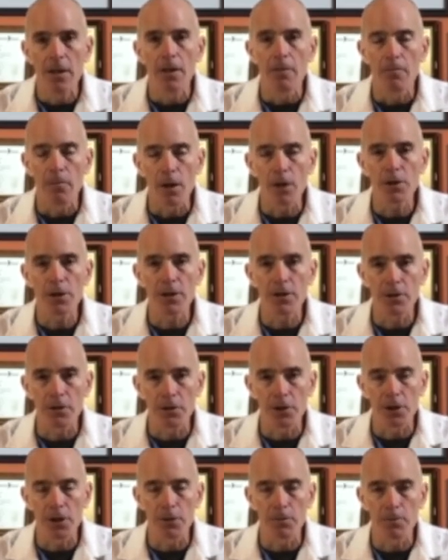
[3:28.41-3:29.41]
most
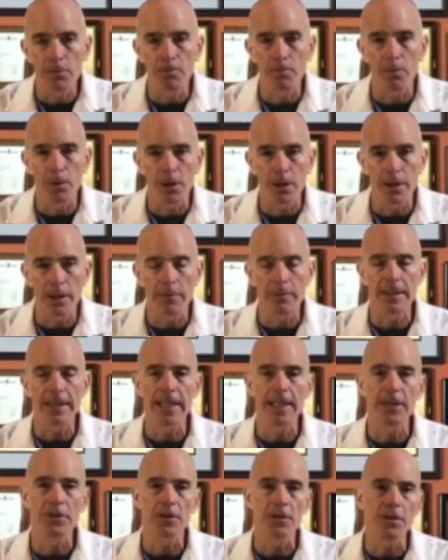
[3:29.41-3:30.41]
surgeons put
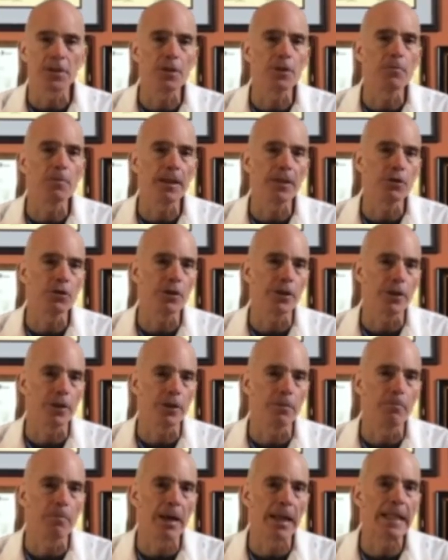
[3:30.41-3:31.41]
limitations, especially
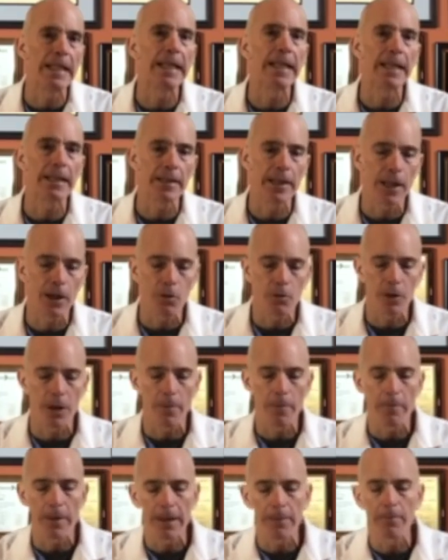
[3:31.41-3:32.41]
on bending. They don't want
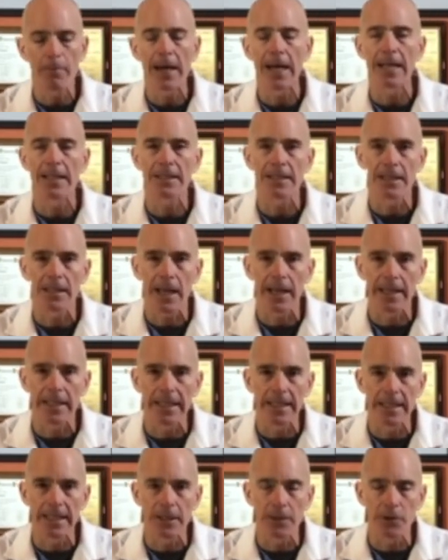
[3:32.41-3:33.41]
to bend past
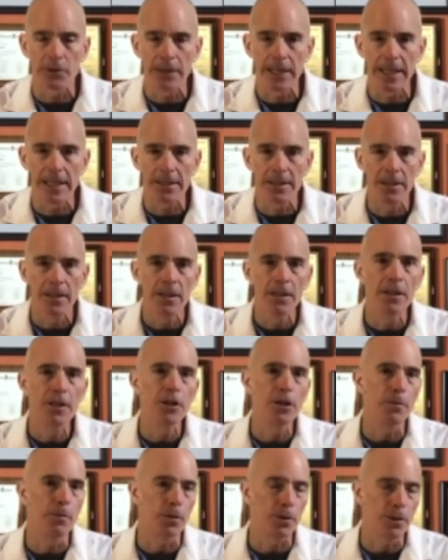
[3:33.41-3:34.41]
90 degrees
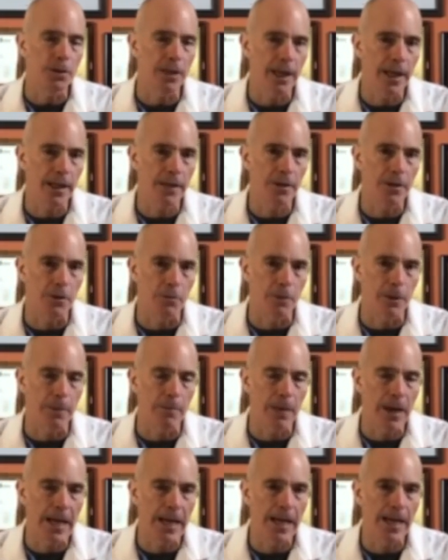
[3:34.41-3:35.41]
to protect the
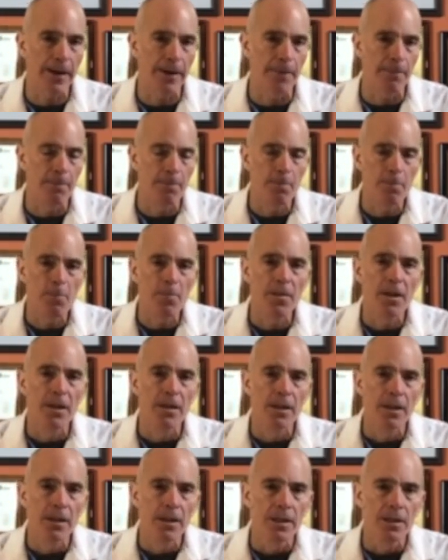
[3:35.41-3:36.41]
repair.
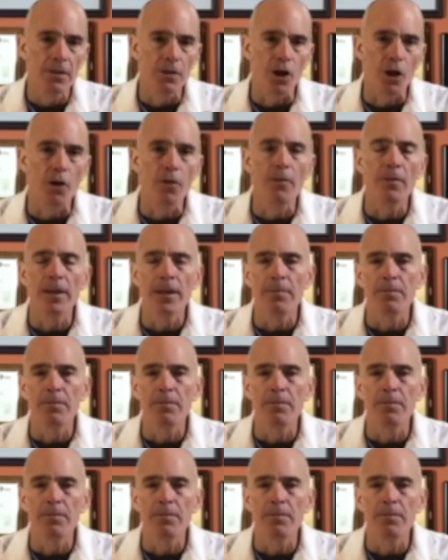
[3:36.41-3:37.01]
So